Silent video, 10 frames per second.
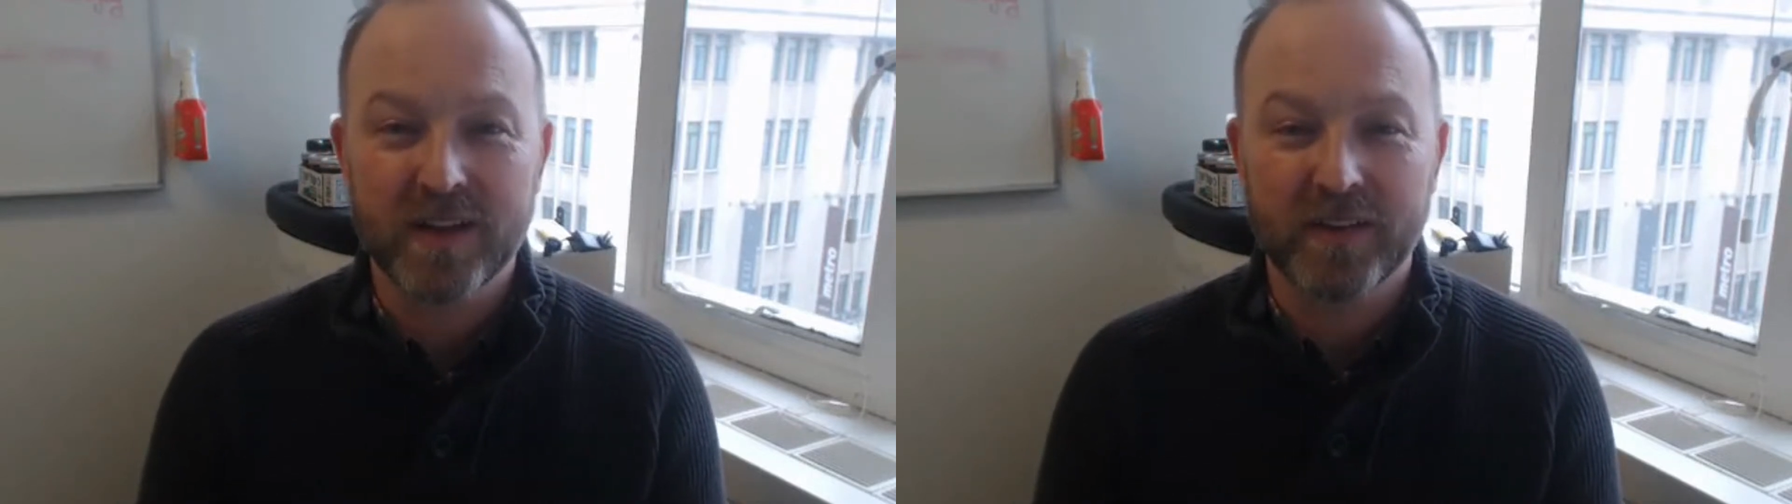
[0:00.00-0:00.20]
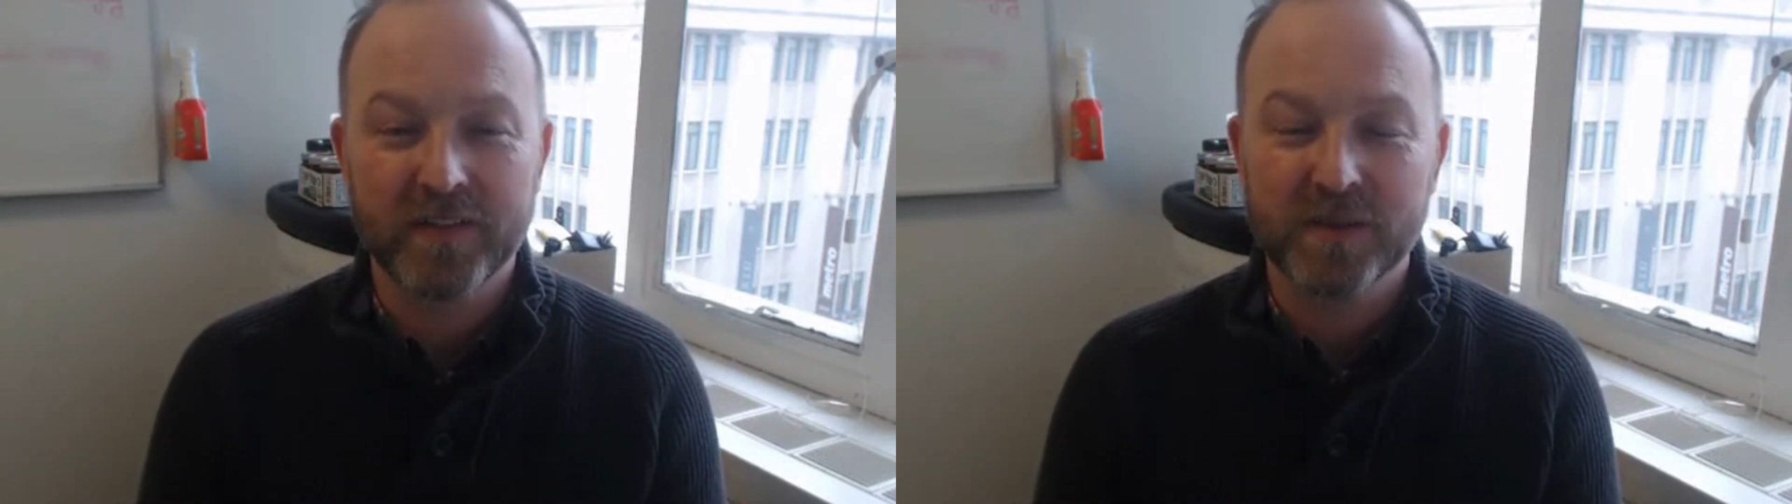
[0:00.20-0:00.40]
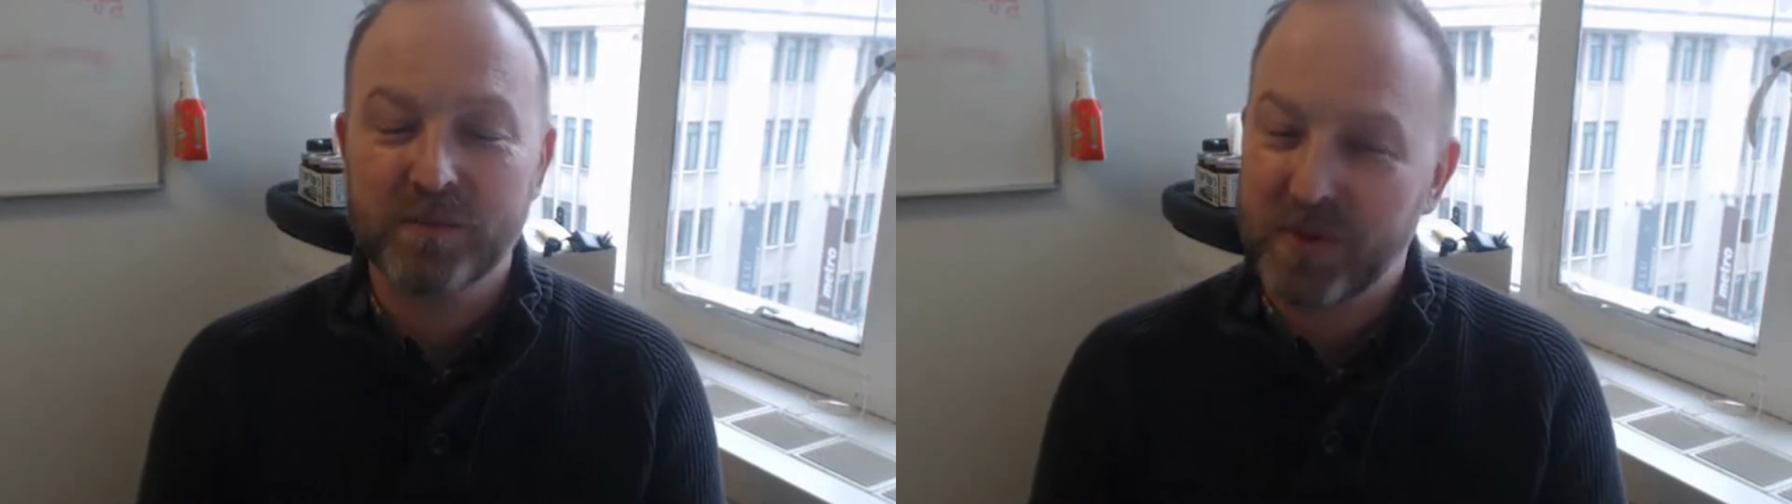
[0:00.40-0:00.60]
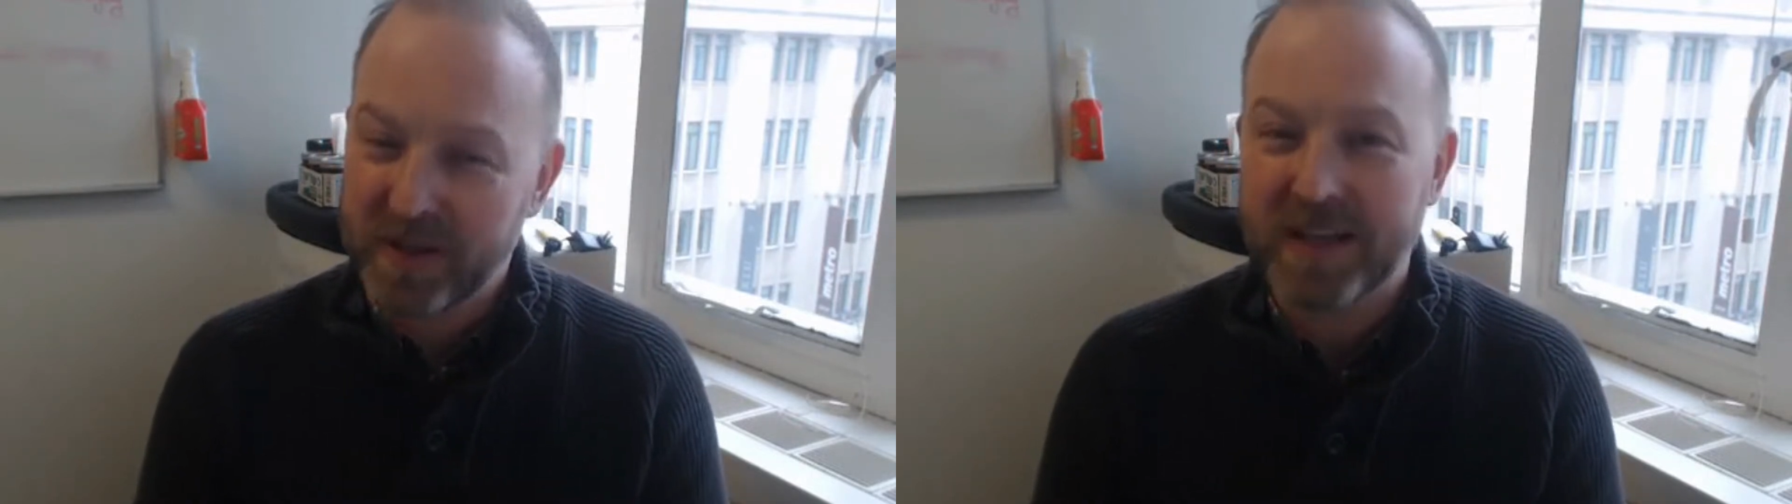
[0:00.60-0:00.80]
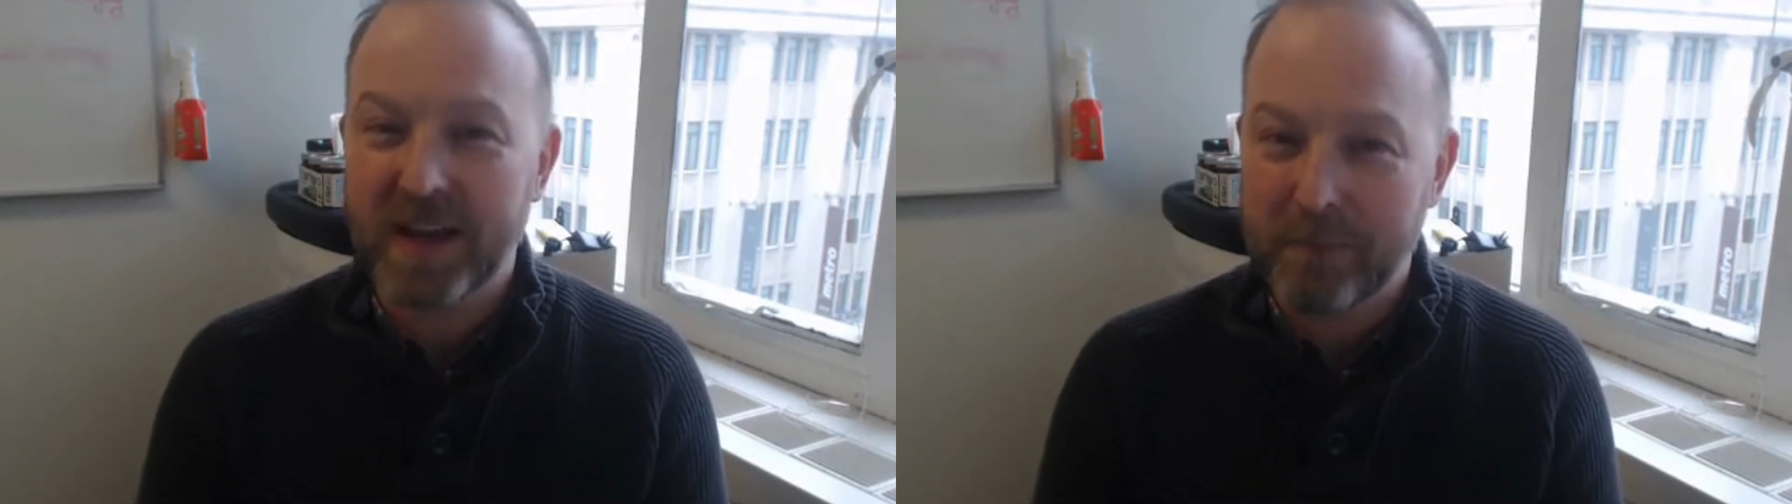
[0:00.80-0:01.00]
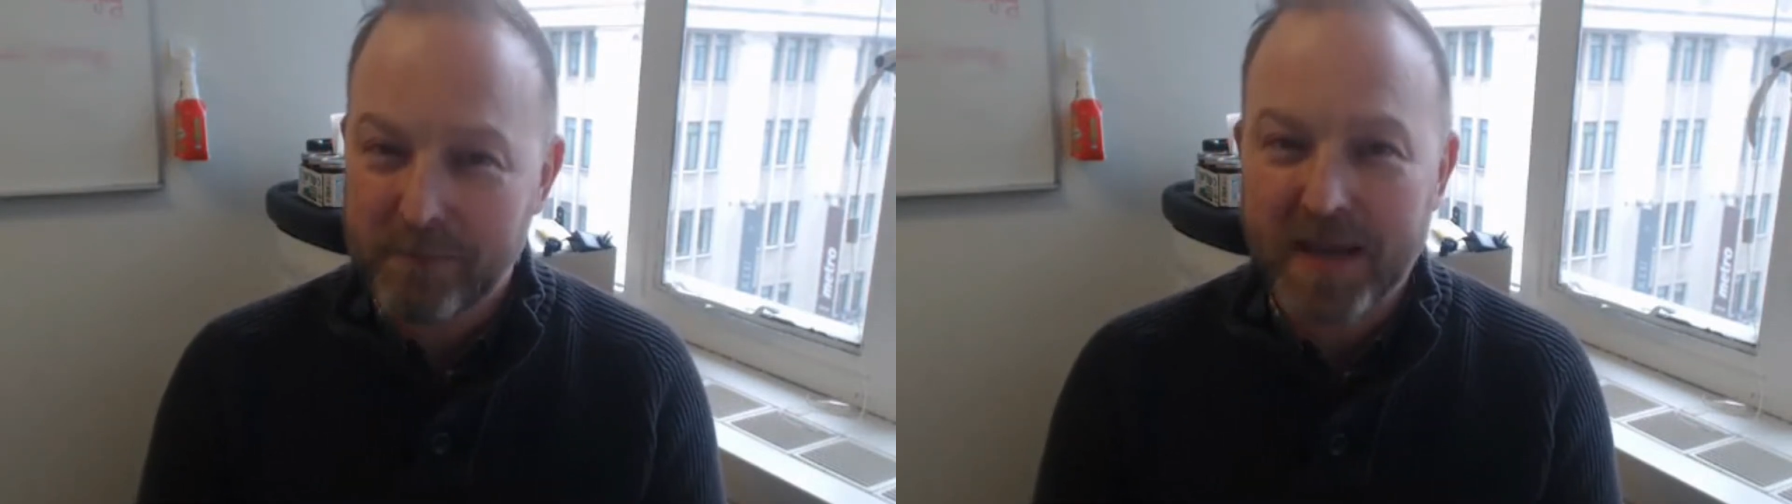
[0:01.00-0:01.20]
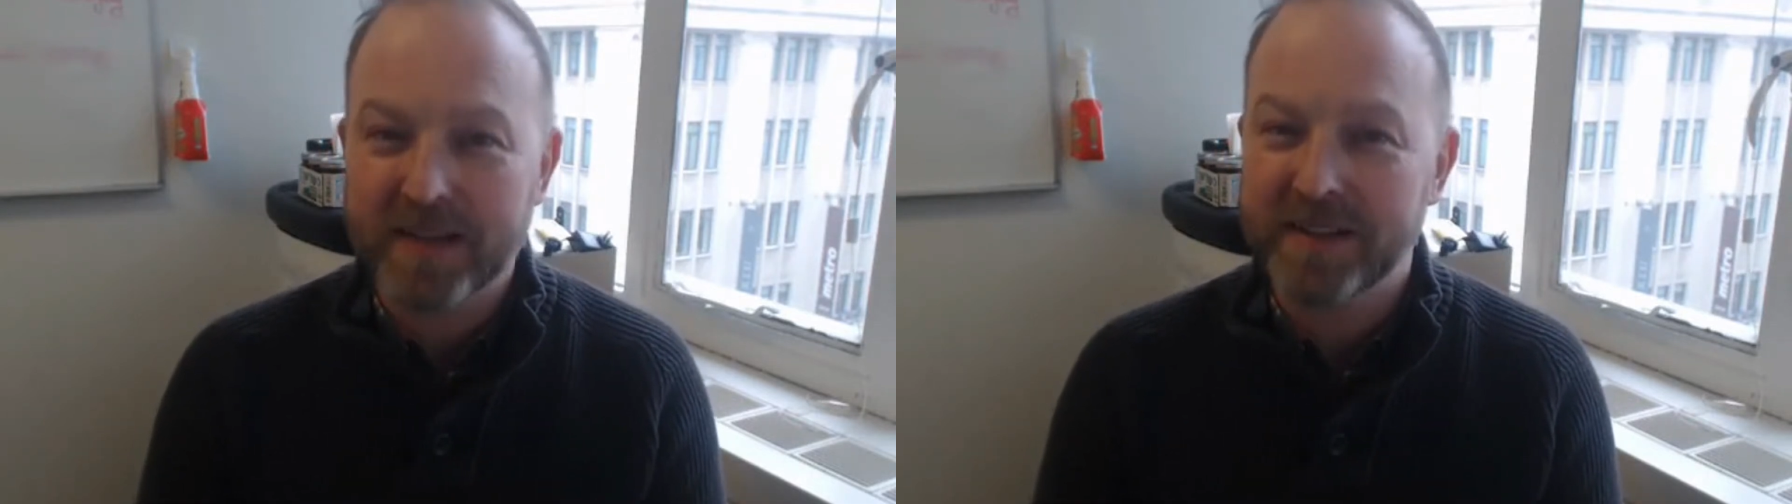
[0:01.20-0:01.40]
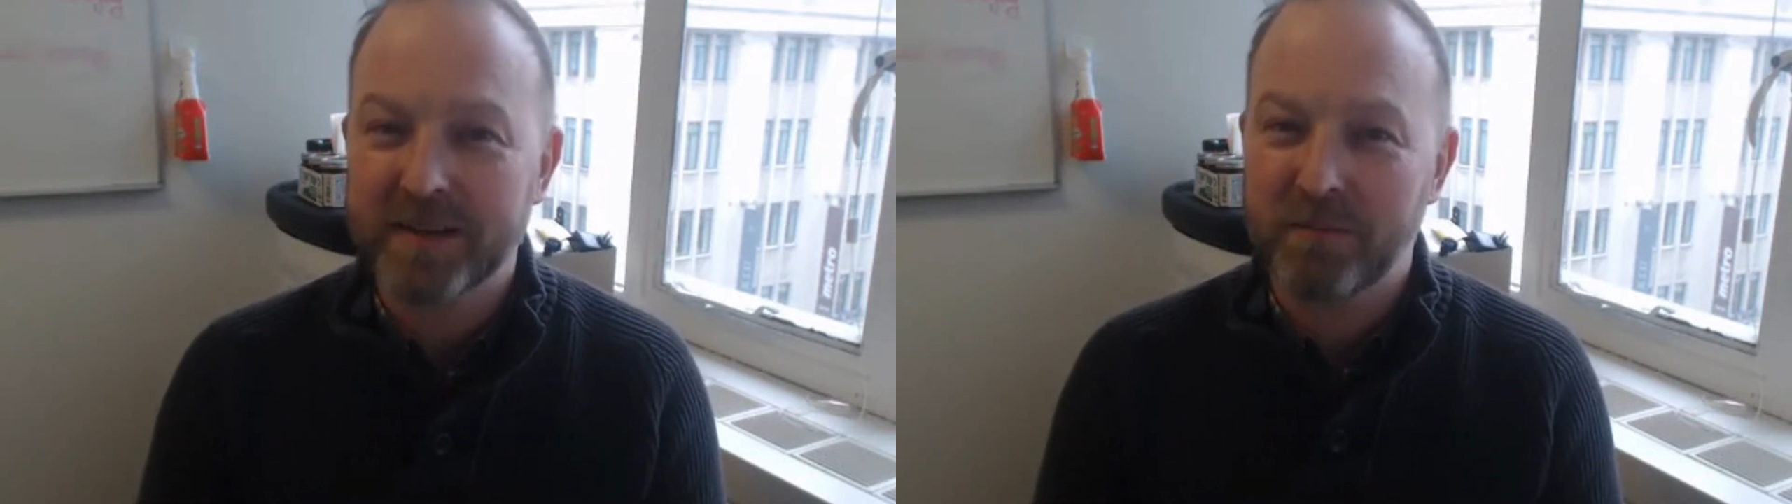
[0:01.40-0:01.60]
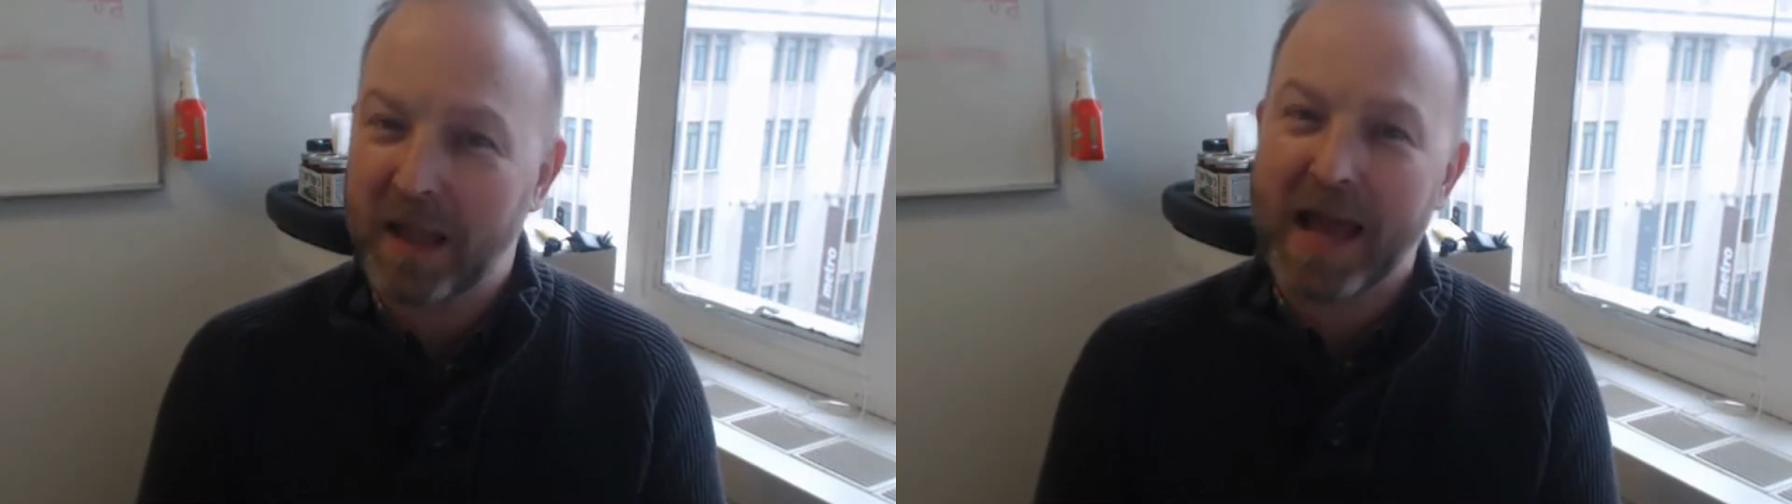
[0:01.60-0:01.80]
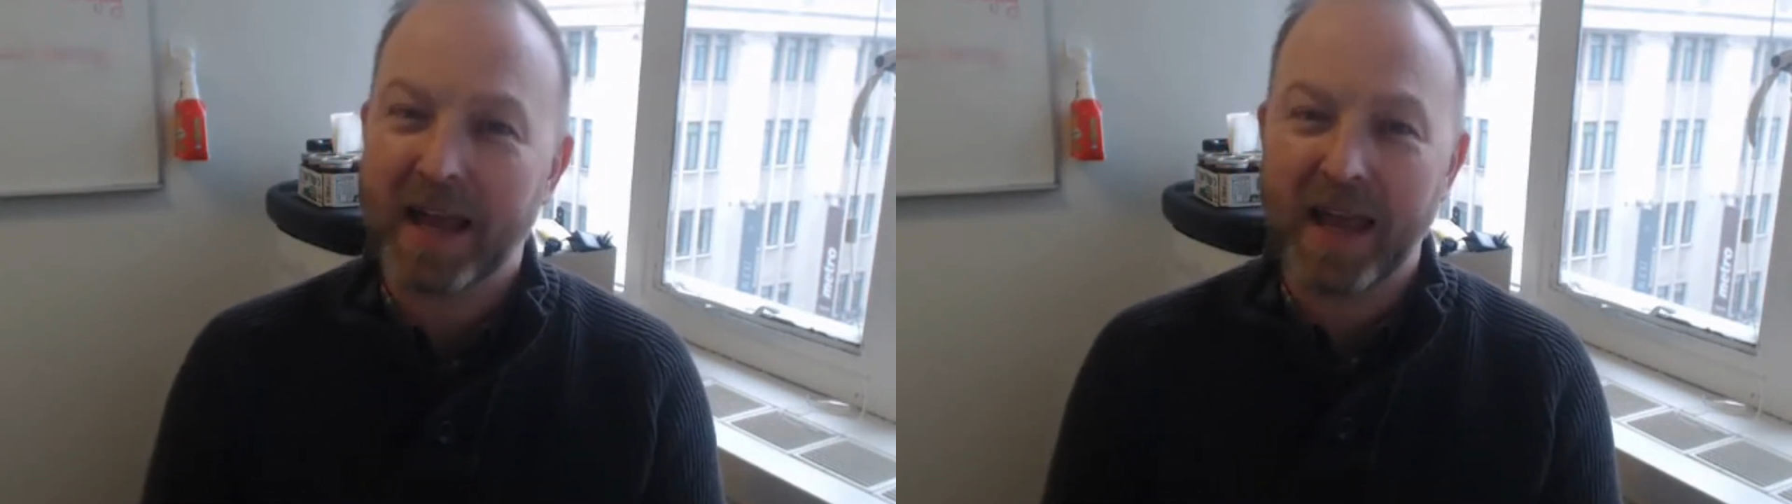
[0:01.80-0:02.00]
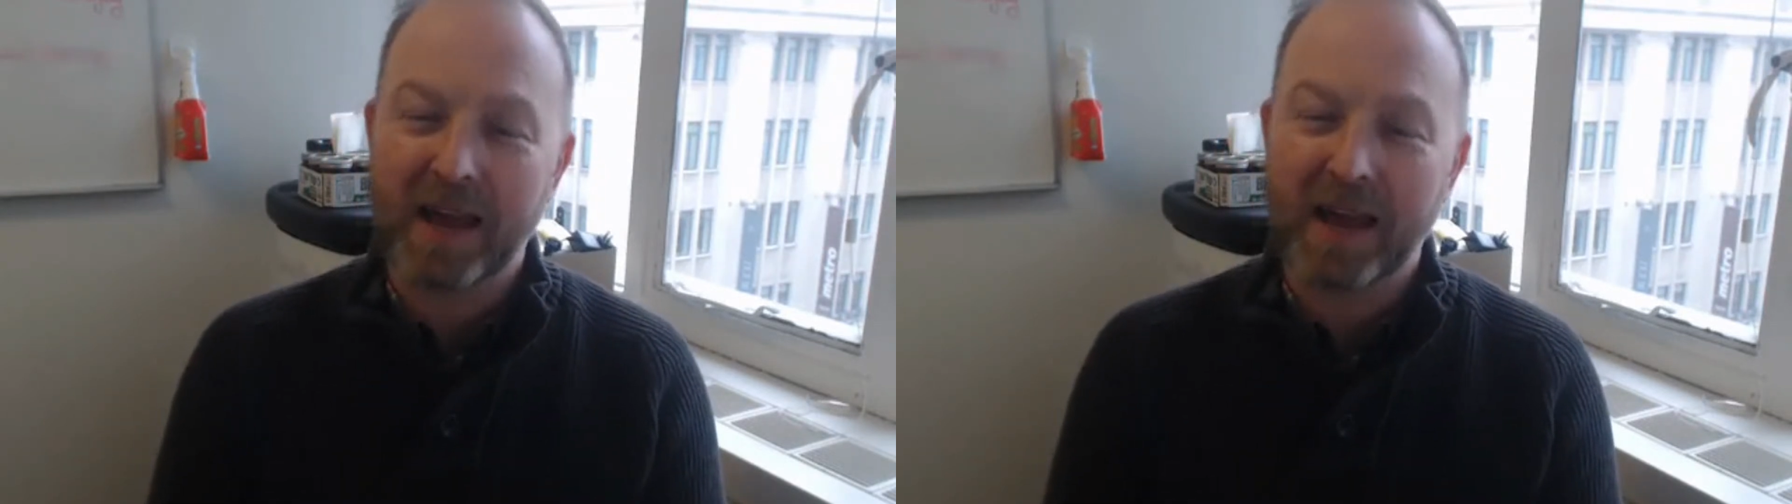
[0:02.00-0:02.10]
of some pretty amazing Black